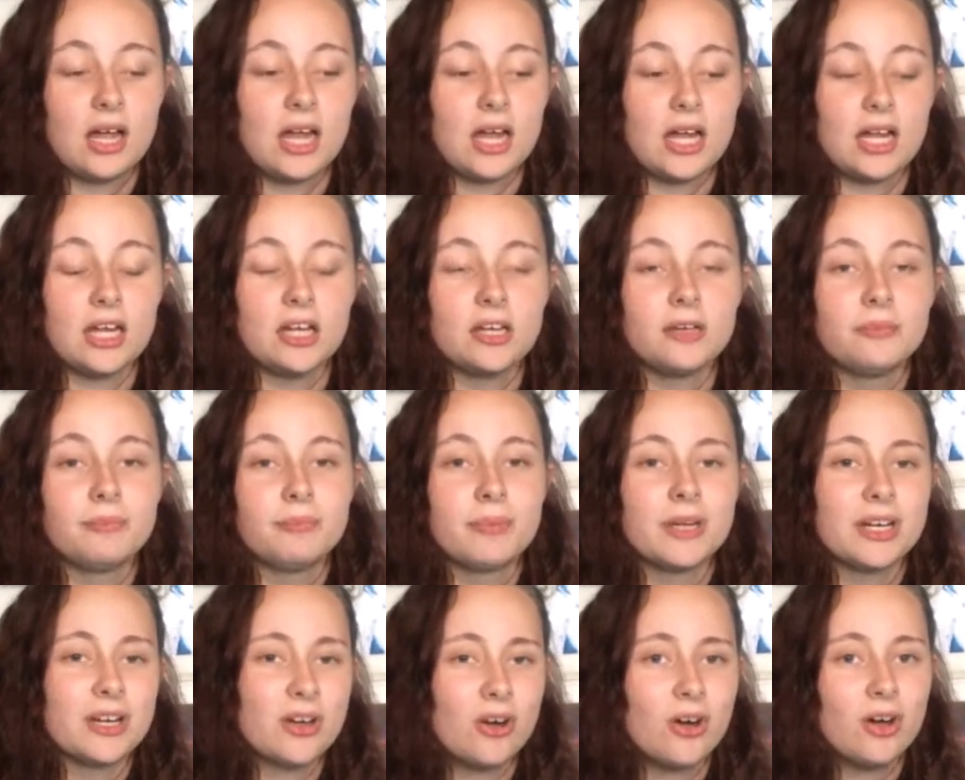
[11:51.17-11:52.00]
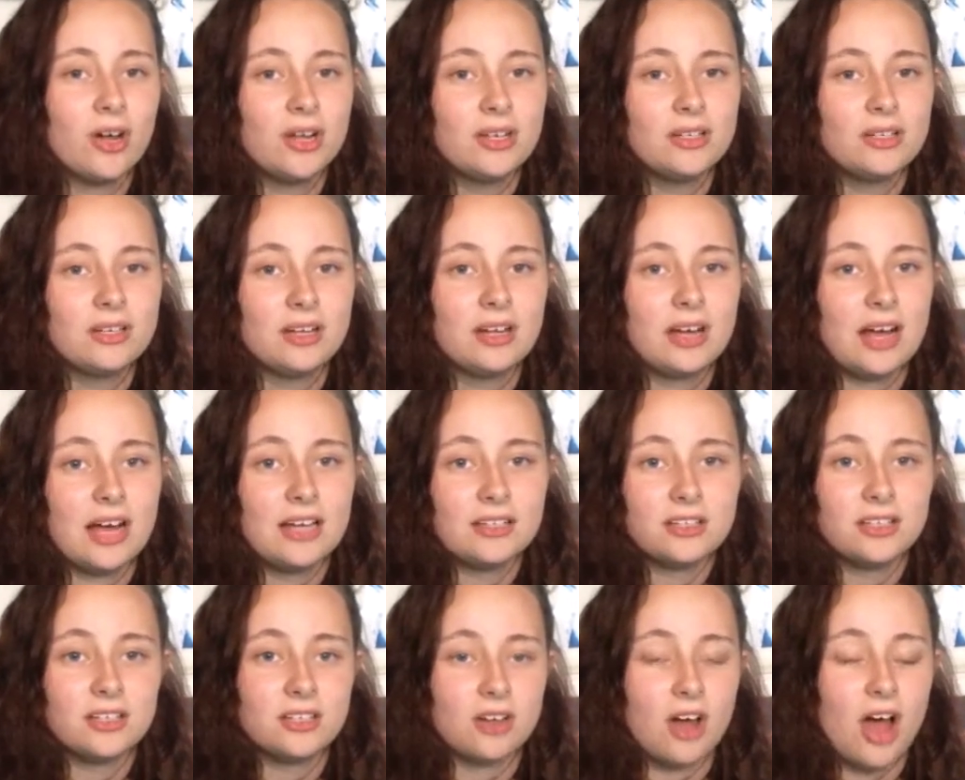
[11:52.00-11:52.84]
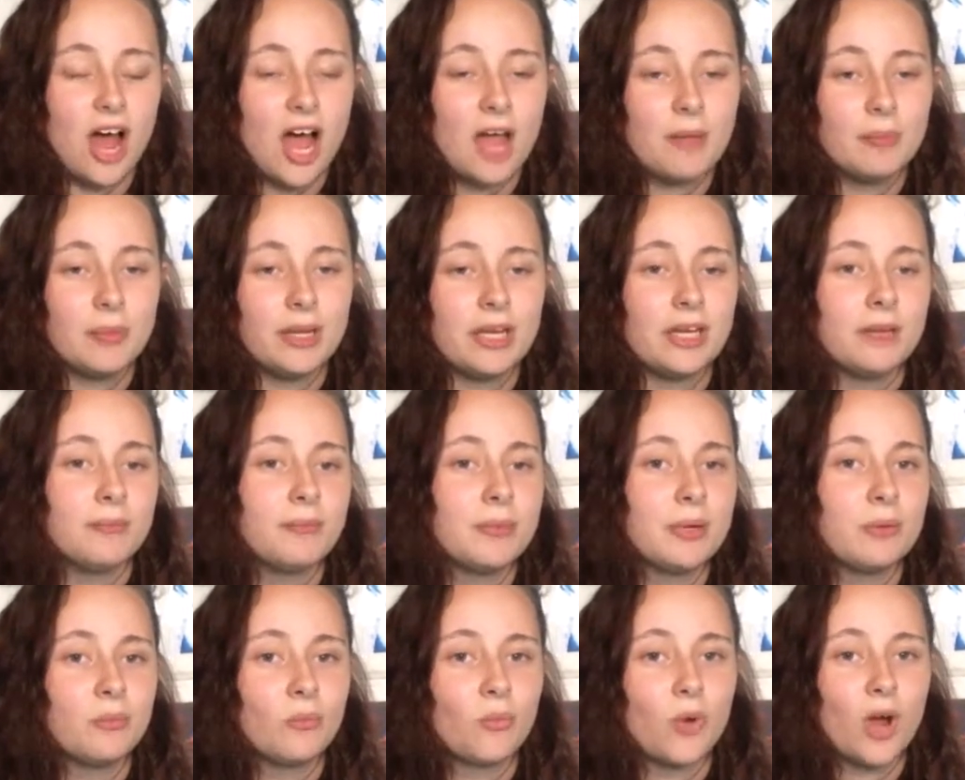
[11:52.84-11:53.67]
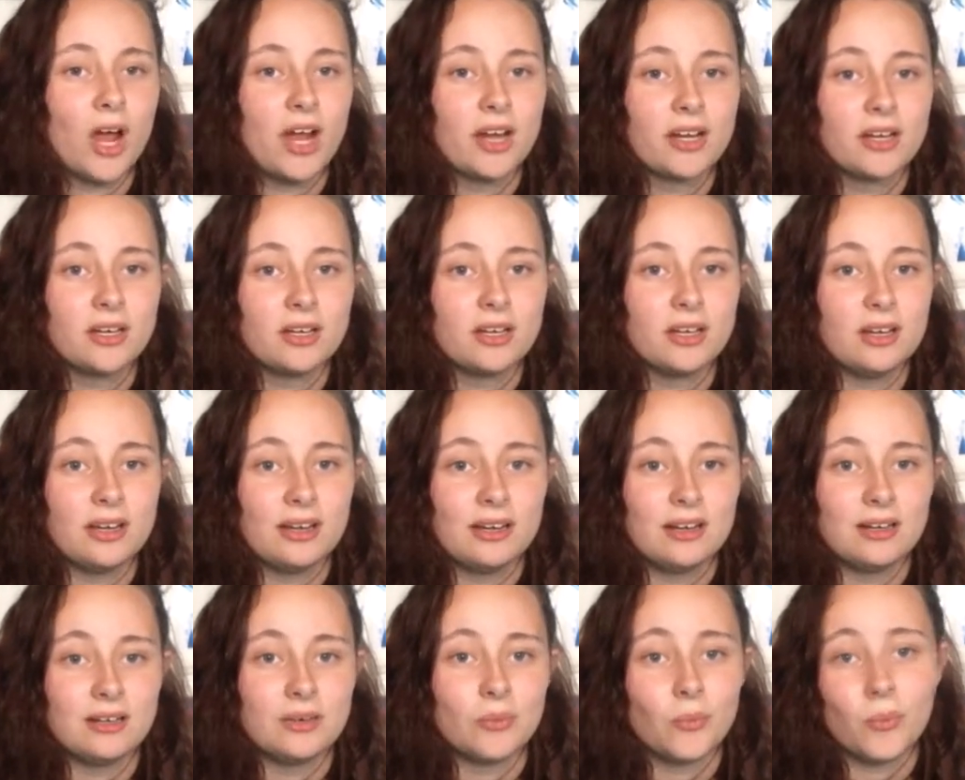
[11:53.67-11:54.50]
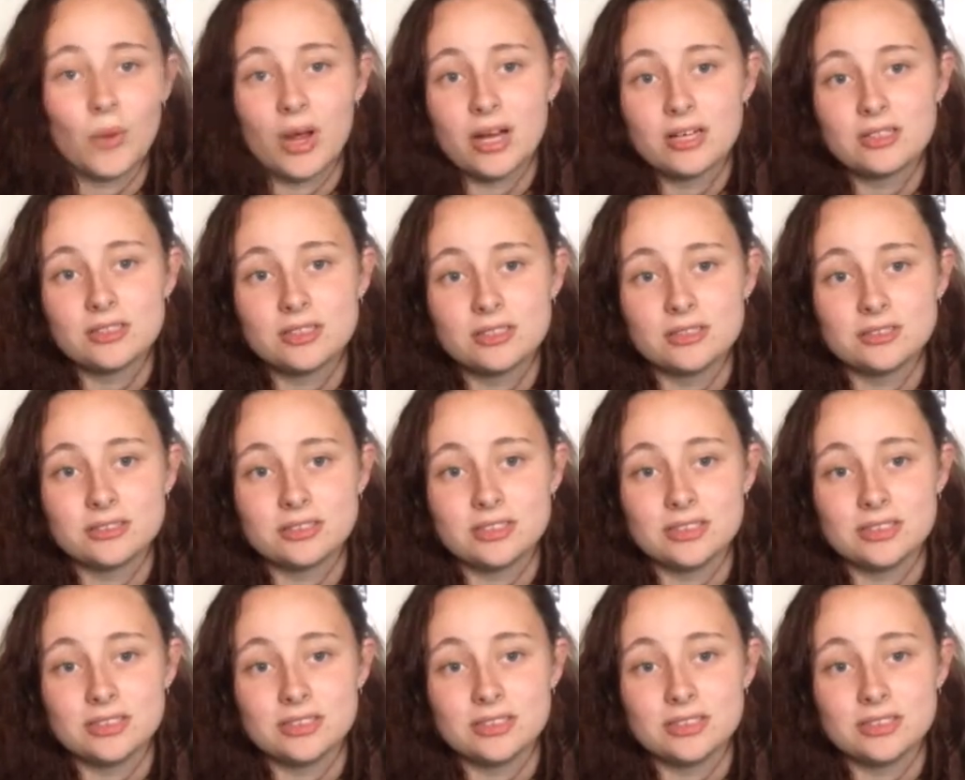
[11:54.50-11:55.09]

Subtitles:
is because at the time he had been working in Western